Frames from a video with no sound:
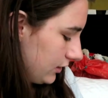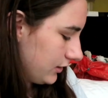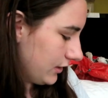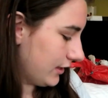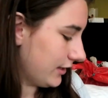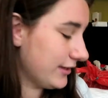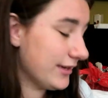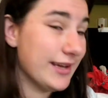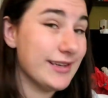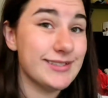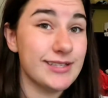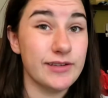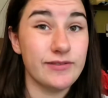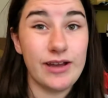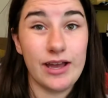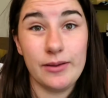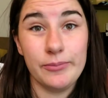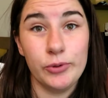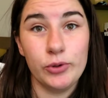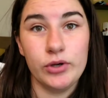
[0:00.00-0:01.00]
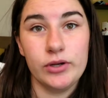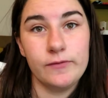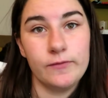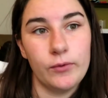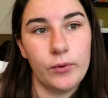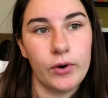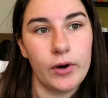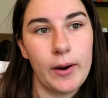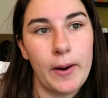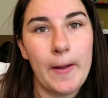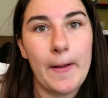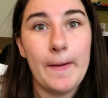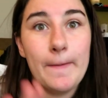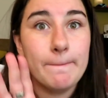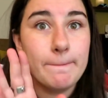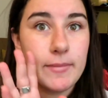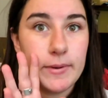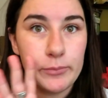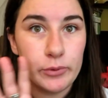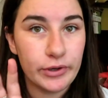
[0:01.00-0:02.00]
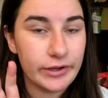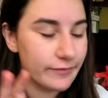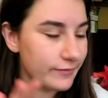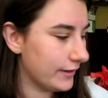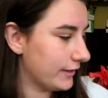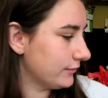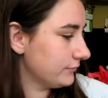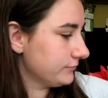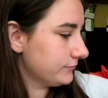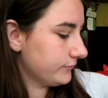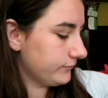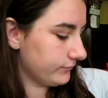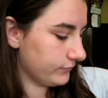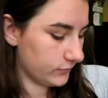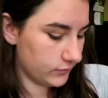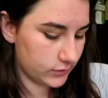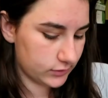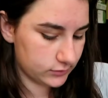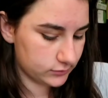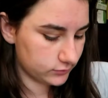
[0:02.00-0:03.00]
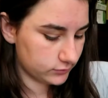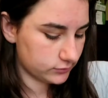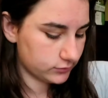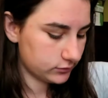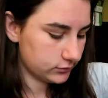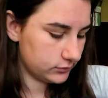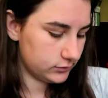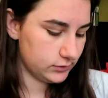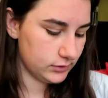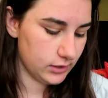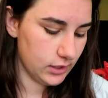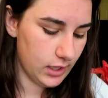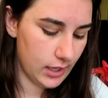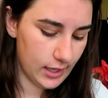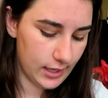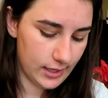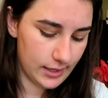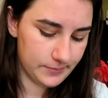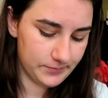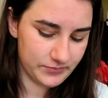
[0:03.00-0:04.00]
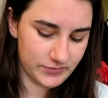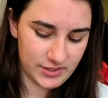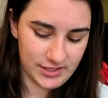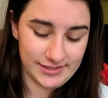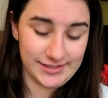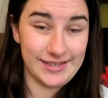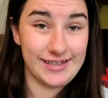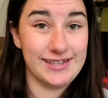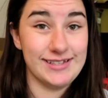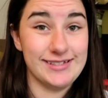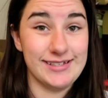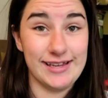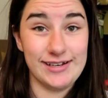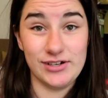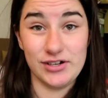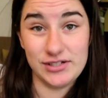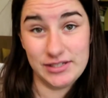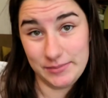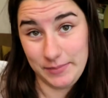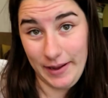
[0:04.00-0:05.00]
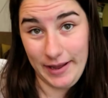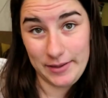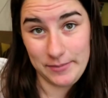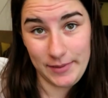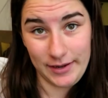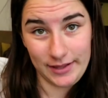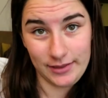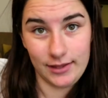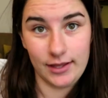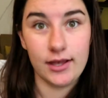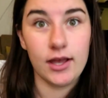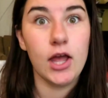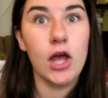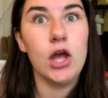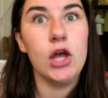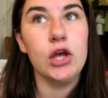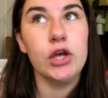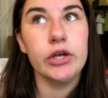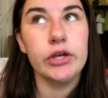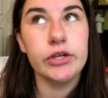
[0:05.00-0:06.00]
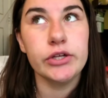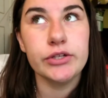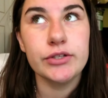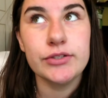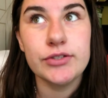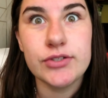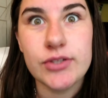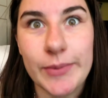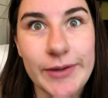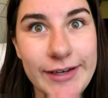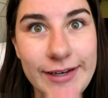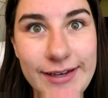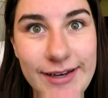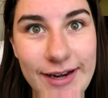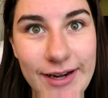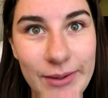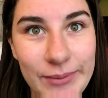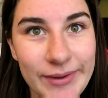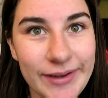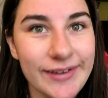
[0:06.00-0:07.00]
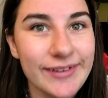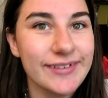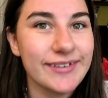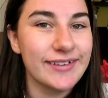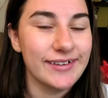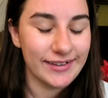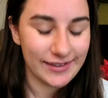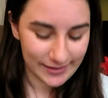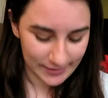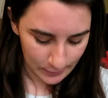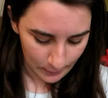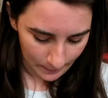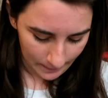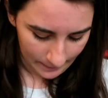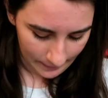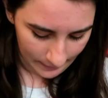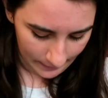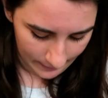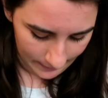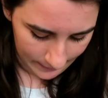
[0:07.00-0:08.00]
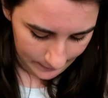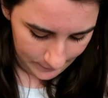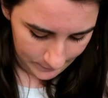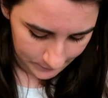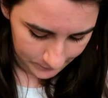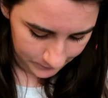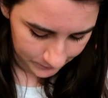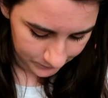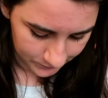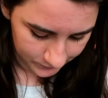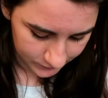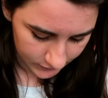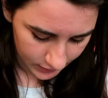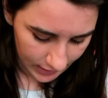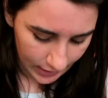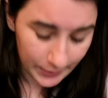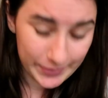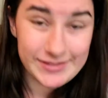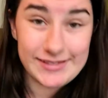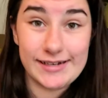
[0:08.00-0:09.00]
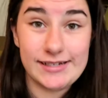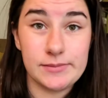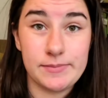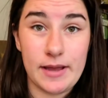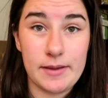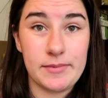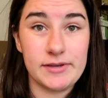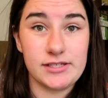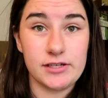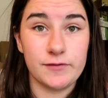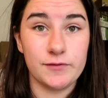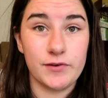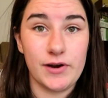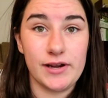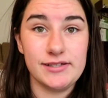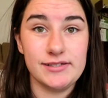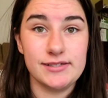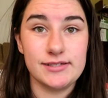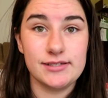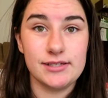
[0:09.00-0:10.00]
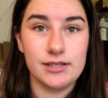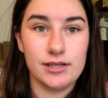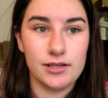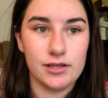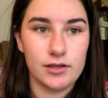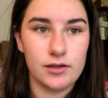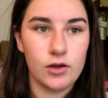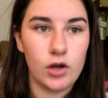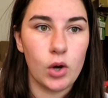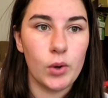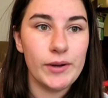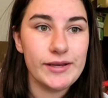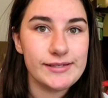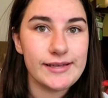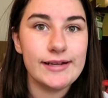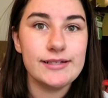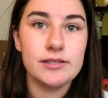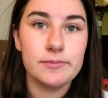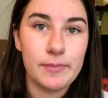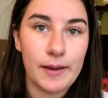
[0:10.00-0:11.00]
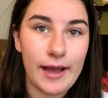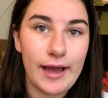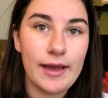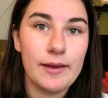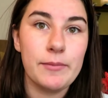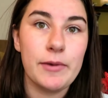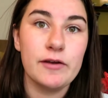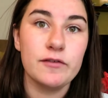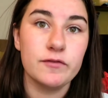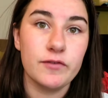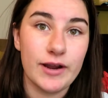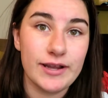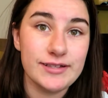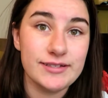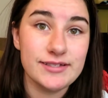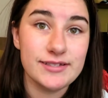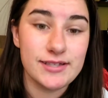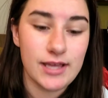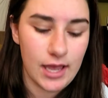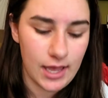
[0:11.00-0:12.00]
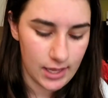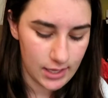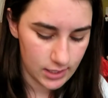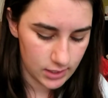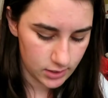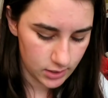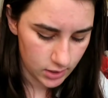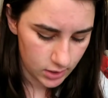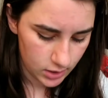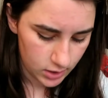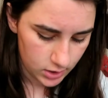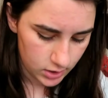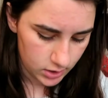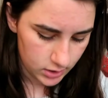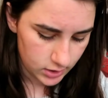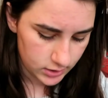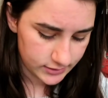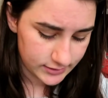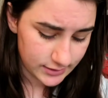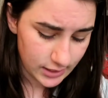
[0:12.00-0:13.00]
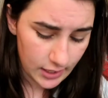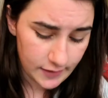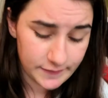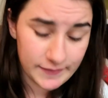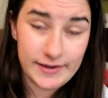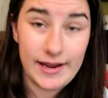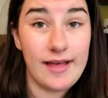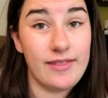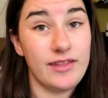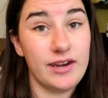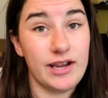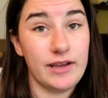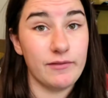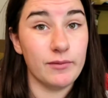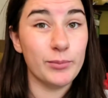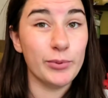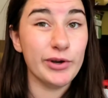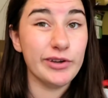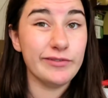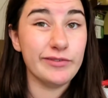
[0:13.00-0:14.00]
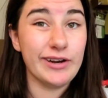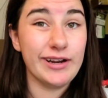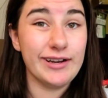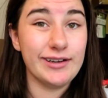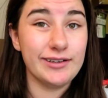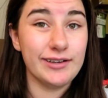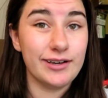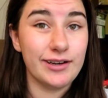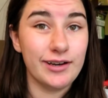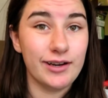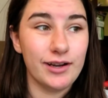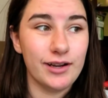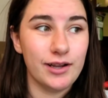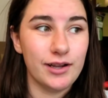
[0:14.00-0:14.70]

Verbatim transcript: Now the next stuff I bought for my boyfriend, because he said not to buy him anything, so I did anyway. I always like to buy myself friends, always like to buy my friends and stuff, and now that I have a boyfriend,